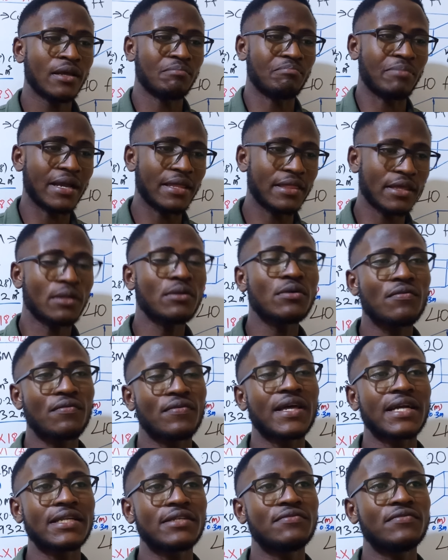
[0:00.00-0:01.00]
By the end of
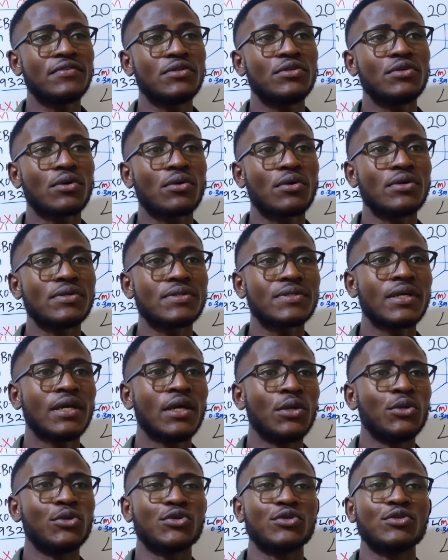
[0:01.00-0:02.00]
that video course,
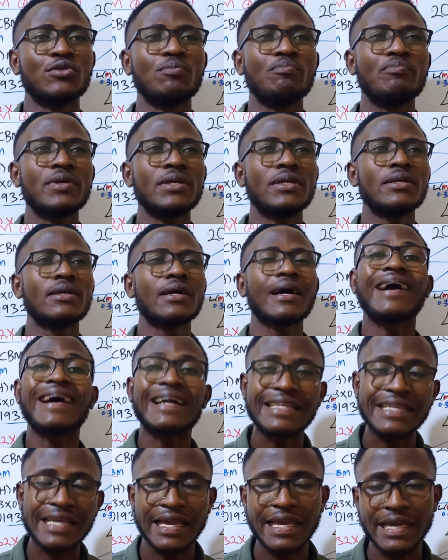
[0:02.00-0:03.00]
you should be
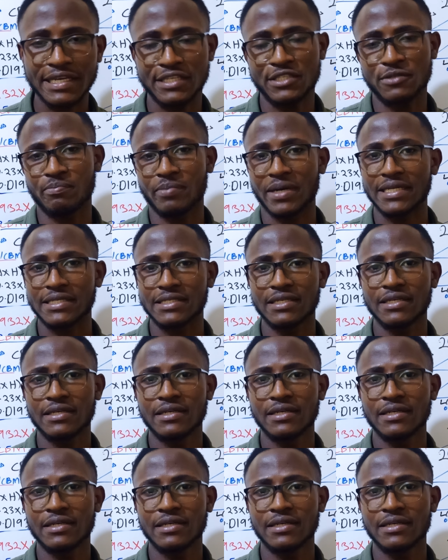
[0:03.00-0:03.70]
an expert